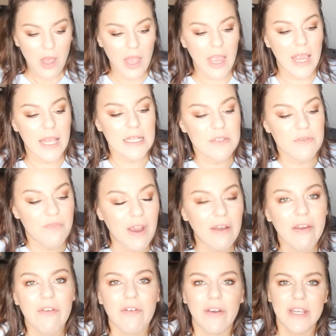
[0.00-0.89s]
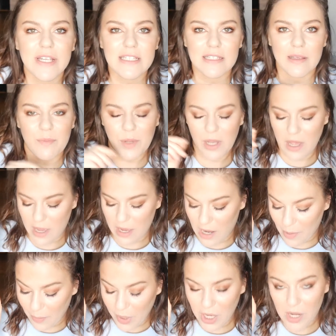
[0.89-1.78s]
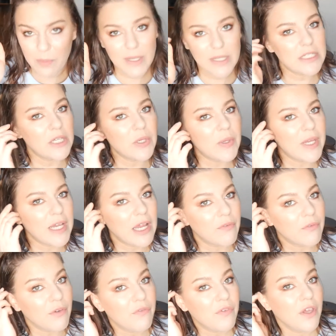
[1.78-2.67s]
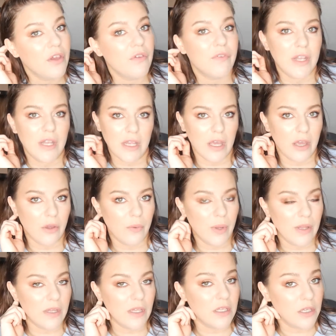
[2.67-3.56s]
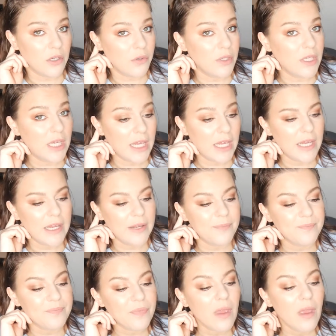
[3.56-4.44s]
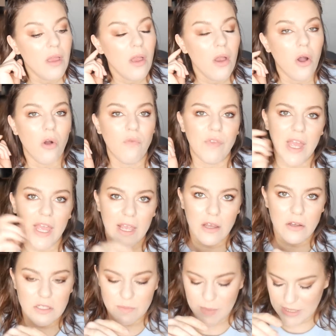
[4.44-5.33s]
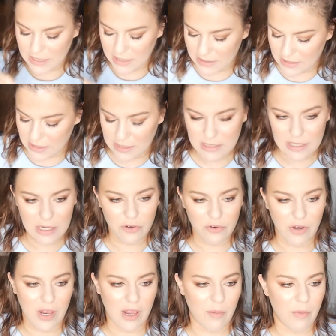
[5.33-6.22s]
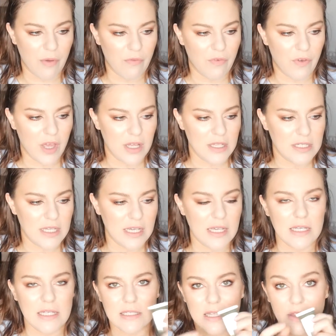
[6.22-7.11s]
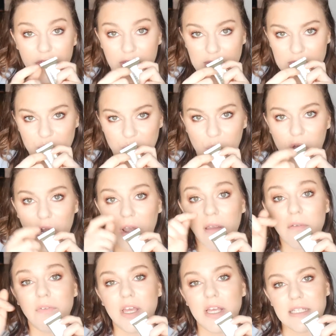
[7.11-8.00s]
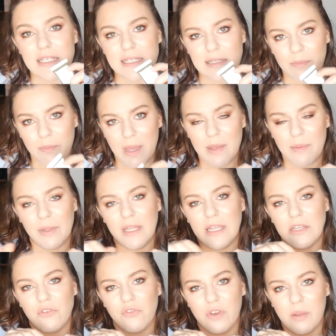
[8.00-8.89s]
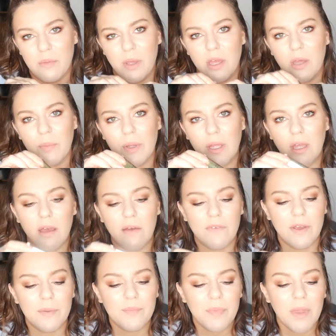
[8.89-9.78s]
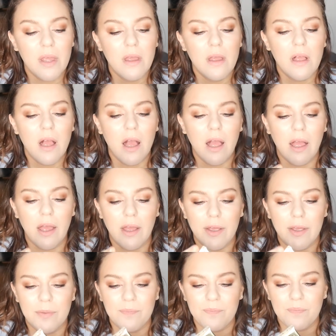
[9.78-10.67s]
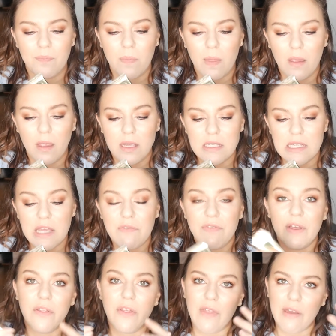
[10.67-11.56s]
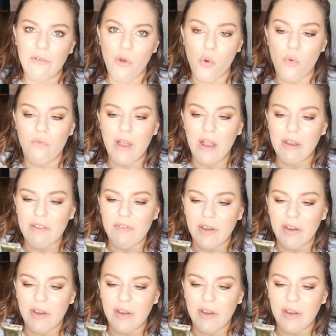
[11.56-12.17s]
It's very, very similar, and I'm going to be doing a review video in the new year of the IT Cosmetics CC Cream versus this one versus the Maybelline Dream Urban Cover, because I feel that they're all very,